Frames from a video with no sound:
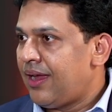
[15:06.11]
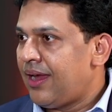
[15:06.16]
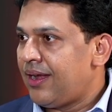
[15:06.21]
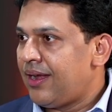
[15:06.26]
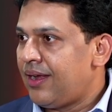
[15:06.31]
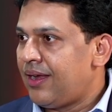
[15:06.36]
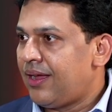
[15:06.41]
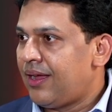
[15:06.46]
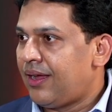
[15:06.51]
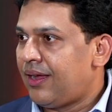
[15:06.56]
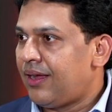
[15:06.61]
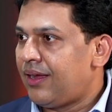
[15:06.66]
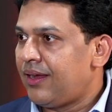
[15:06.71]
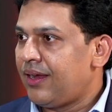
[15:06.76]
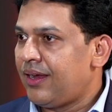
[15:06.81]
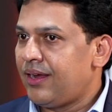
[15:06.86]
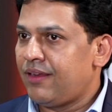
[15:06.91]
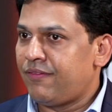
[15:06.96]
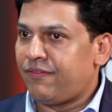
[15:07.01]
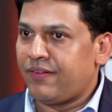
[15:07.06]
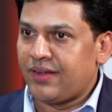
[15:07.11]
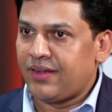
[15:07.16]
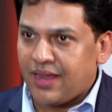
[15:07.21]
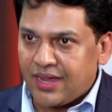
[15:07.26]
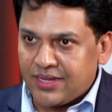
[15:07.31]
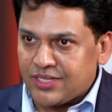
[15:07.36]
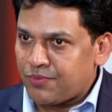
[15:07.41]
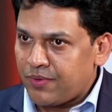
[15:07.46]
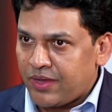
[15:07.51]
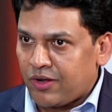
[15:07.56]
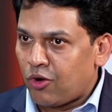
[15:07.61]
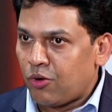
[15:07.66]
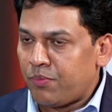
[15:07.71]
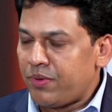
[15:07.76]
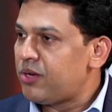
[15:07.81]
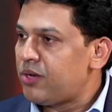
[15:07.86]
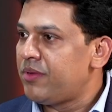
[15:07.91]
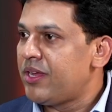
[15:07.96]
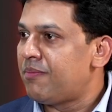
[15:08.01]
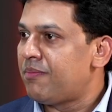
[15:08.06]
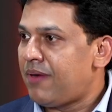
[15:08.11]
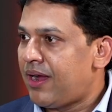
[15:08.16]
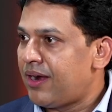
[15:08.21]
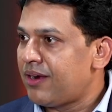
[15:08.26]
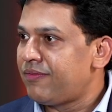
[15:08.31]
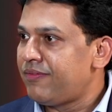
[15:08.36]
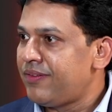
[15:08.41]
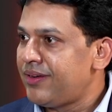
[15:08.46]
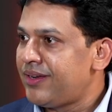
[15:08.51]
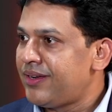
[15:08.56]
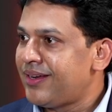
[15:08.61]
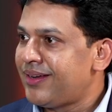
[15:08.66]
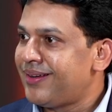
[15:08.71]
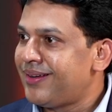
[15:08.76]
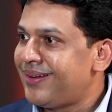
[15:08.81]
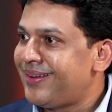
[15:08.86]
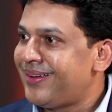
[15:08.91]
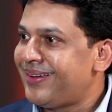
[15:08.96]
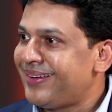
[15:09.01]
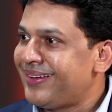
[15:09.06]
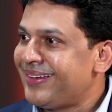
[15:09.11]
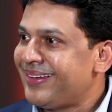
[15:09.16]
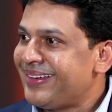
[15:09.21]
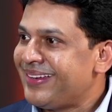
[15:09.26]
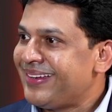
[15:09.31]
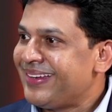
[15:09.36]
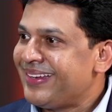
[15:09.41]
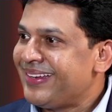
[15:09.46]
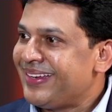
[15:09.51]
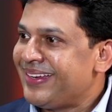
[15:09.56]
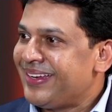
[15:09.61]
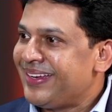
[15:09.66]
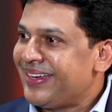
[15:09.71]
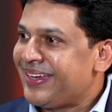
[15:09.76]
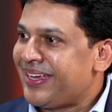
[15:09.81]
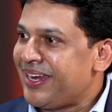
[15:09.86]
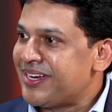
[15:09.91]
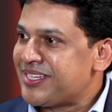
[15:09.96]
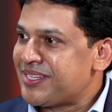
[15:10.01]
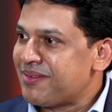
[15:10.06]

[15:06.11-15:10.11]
And if it does, we are hoping to be a part of it and create